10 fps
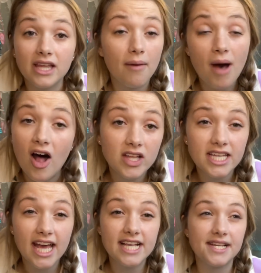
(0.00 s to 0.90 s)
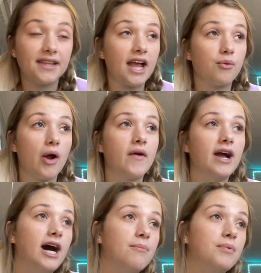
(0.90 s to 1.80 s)
politics and like growing
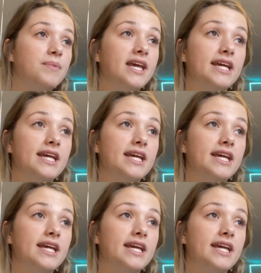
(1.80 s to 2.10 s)
up being